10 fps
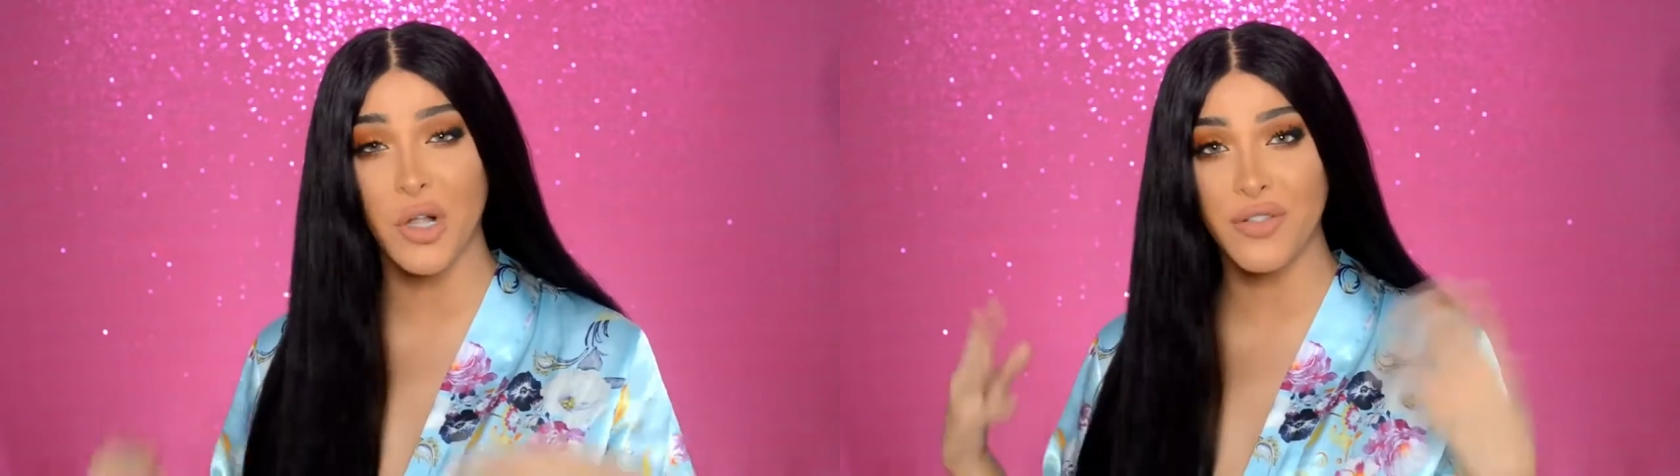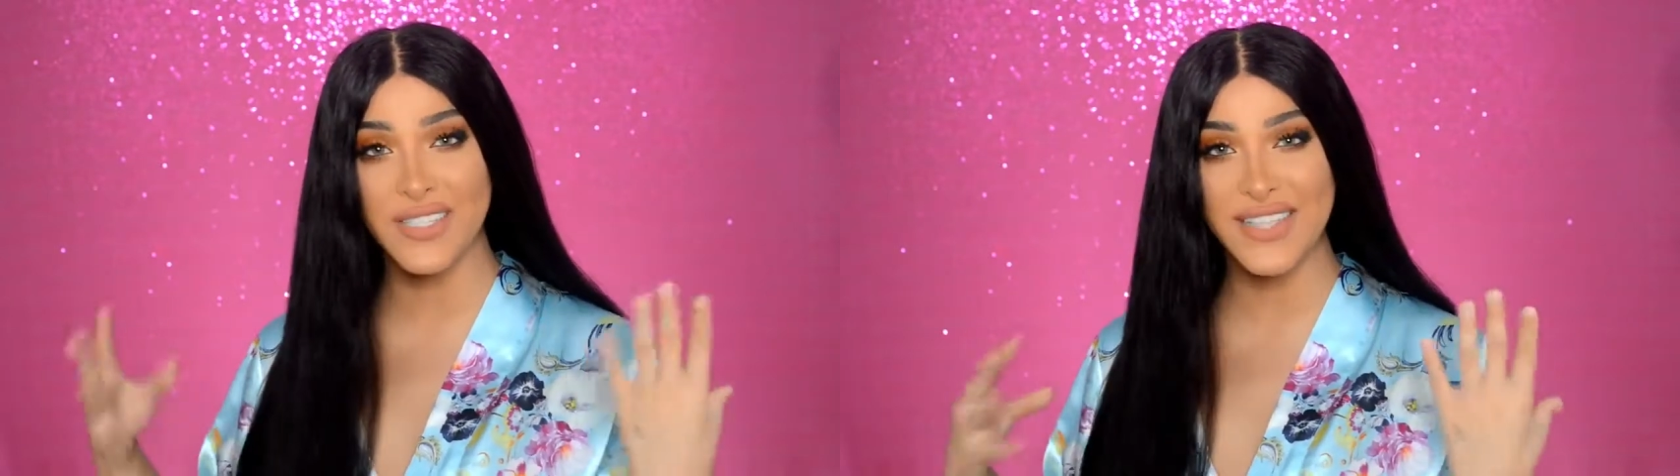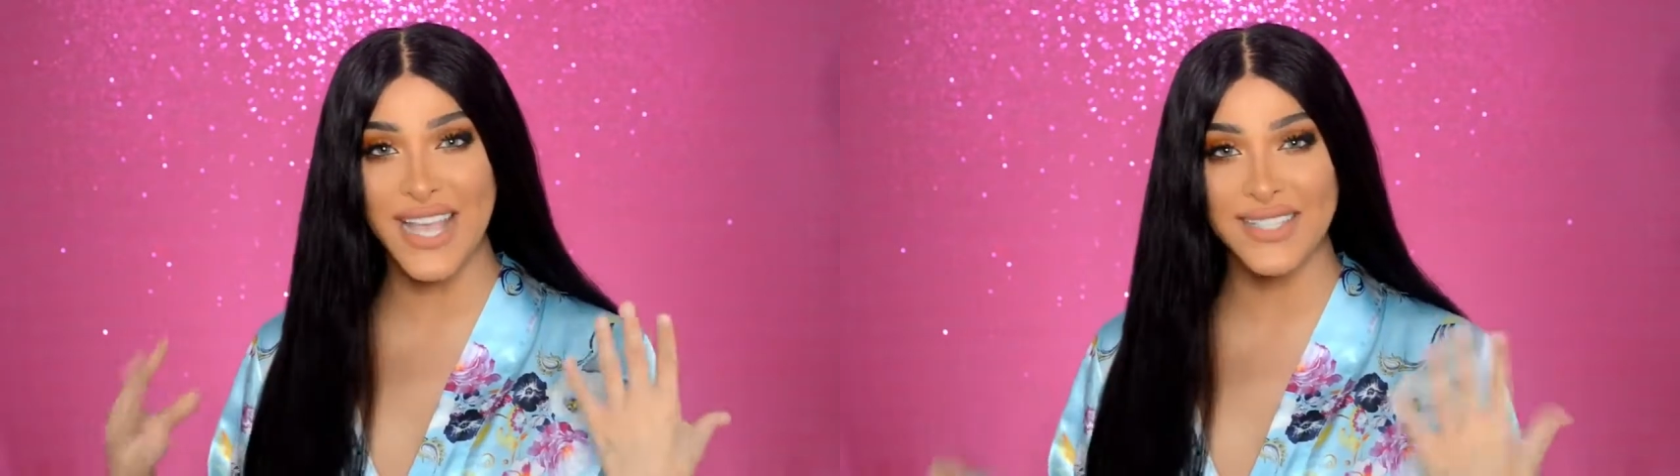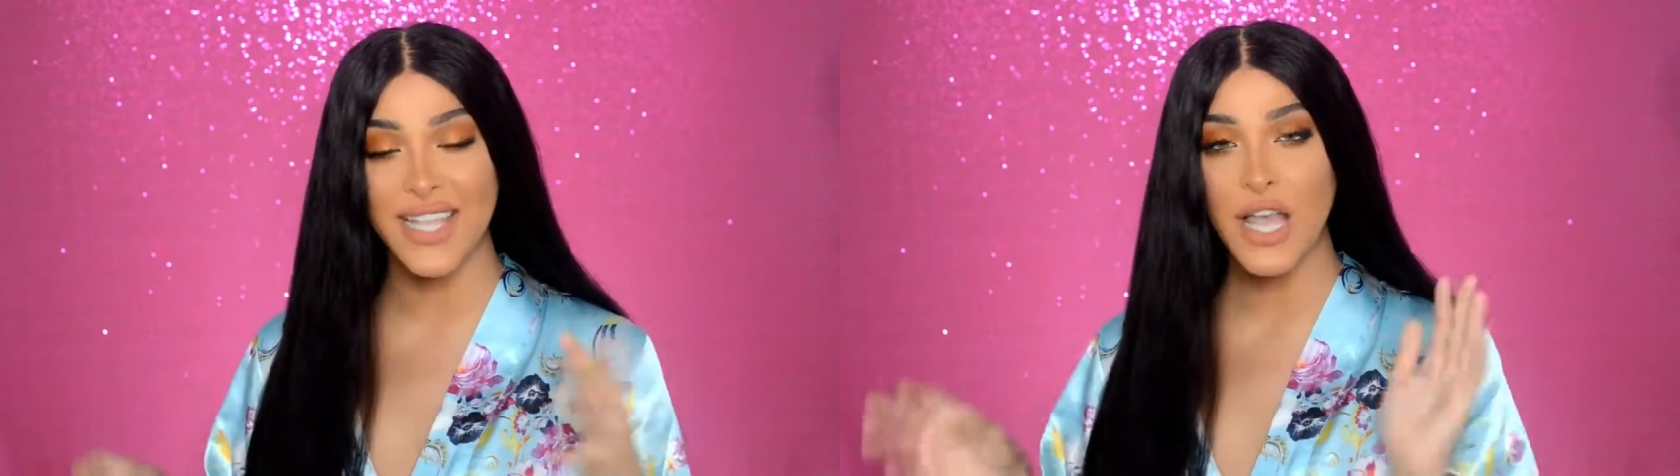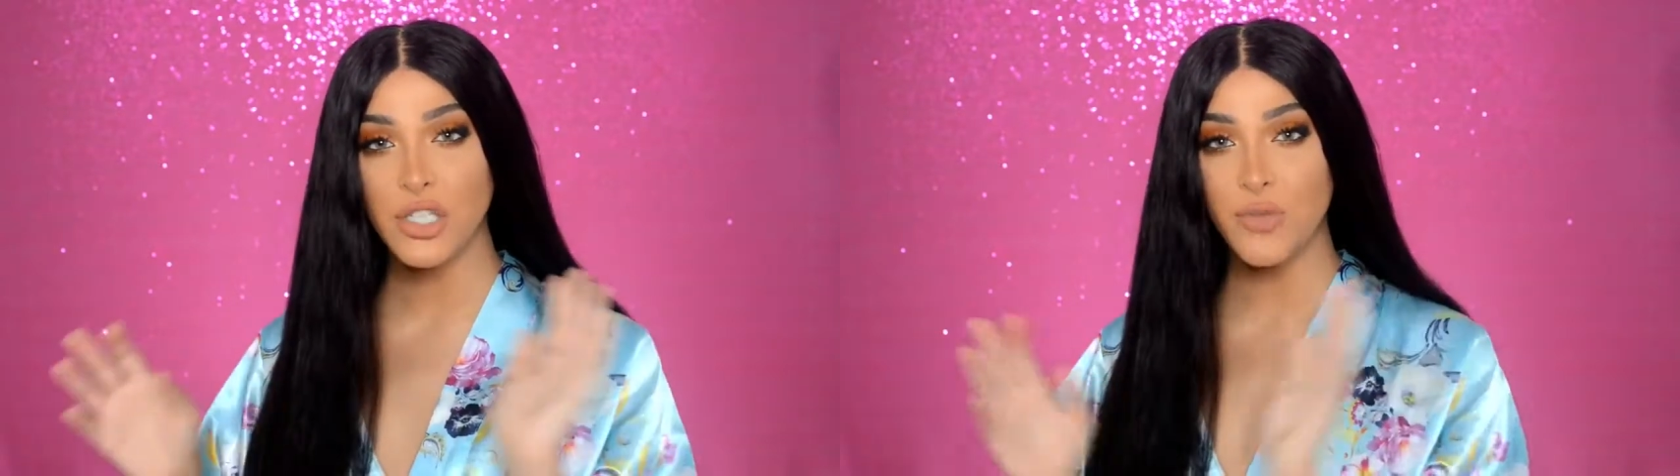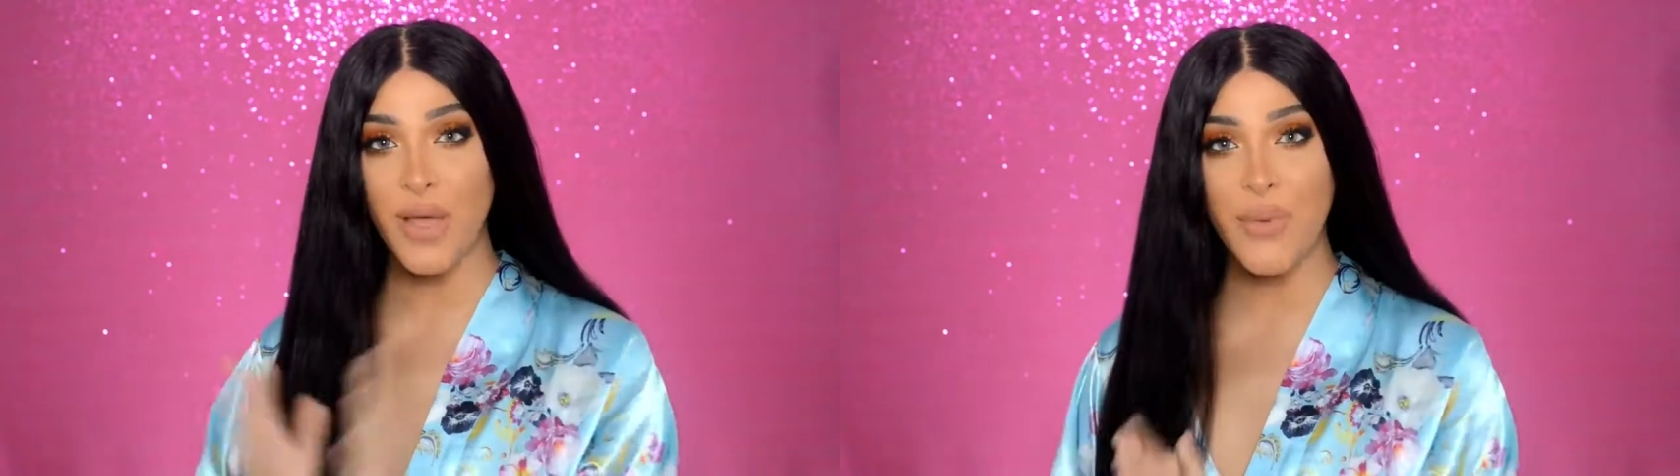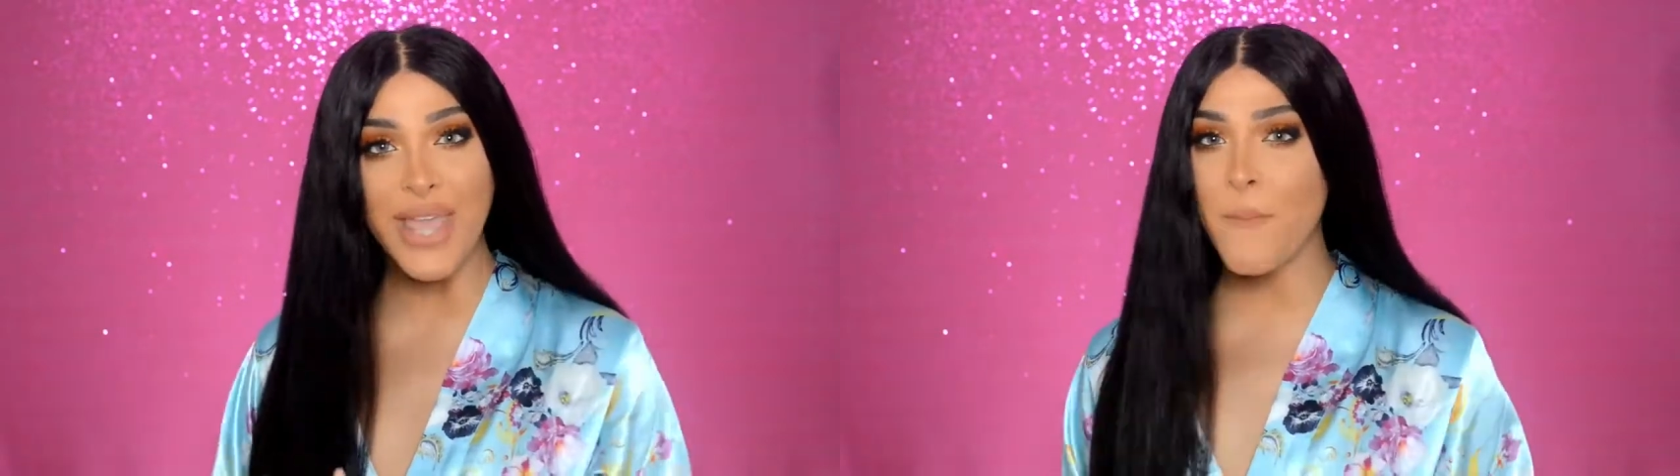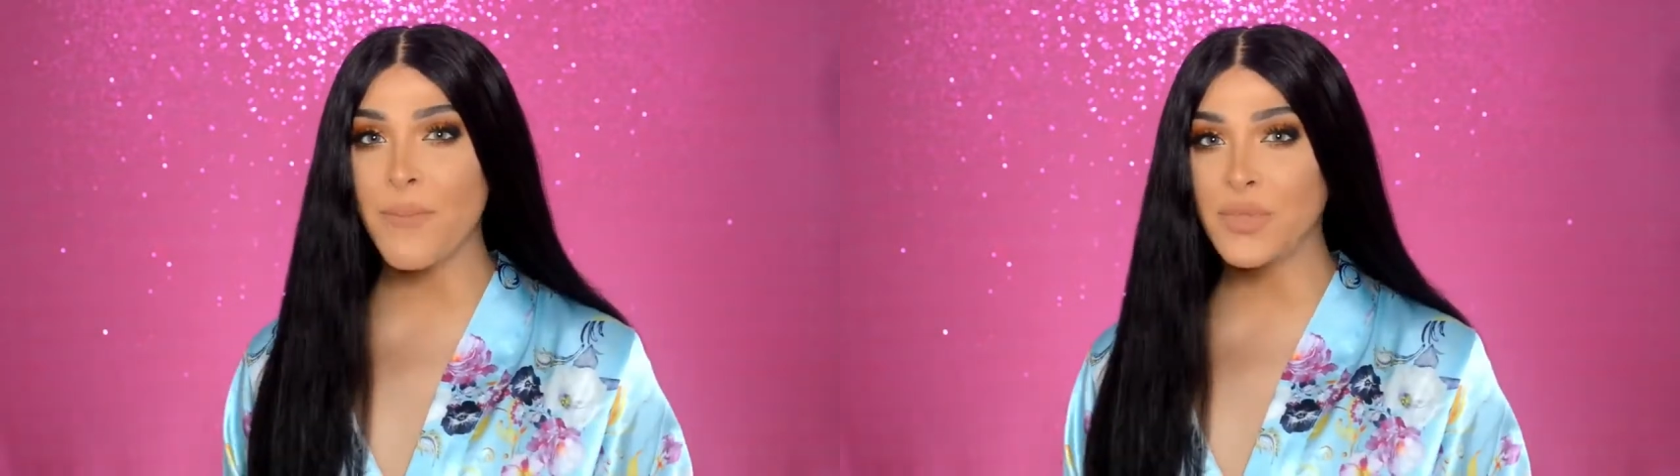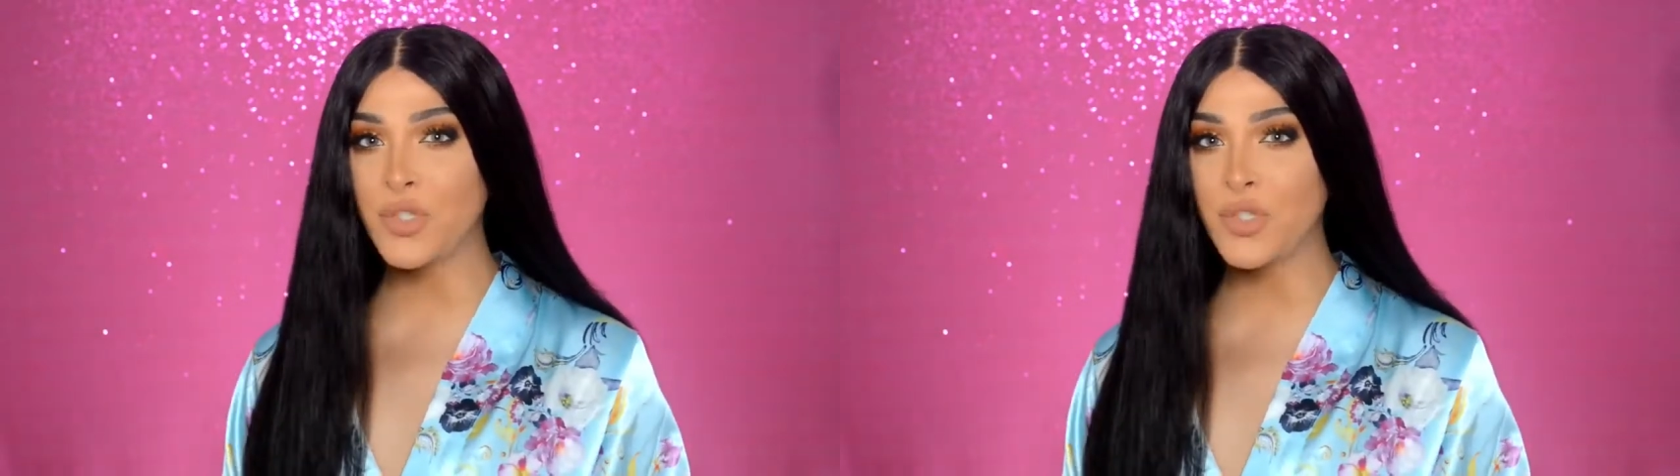all these things to my wig.